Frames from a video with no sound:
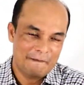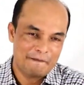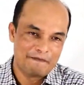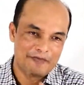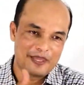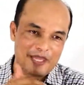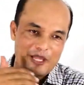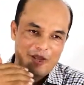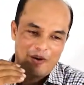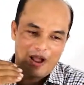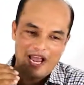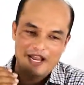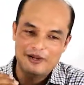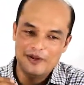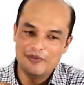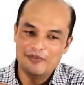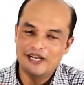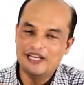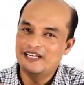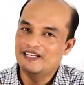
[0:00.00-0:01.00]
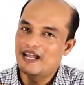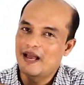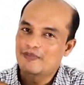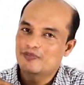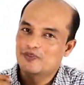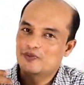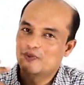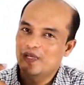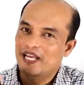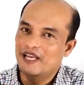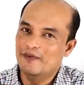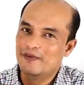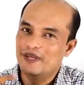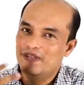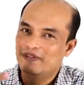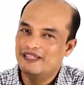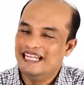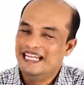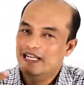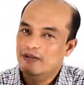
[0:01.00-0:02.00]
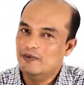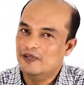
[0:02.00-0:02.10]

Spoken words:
You know, I know many times we deal